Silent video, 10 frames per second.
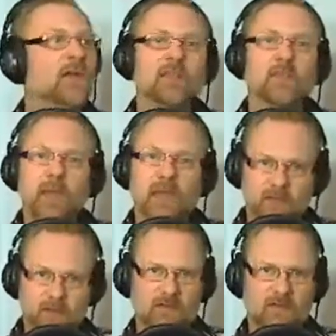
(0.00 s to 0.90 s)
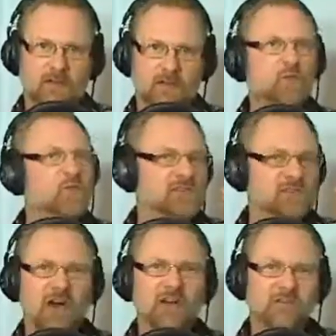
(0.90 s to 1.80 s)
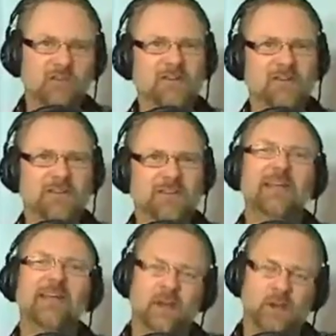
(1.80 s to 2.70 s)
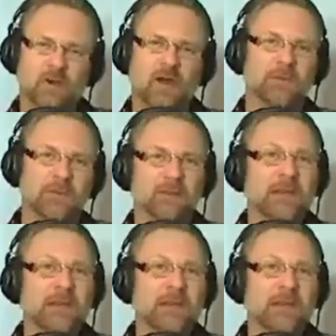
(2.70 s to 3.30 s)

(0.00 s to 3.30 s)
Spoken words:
The pancreas was not functioning at a proper level.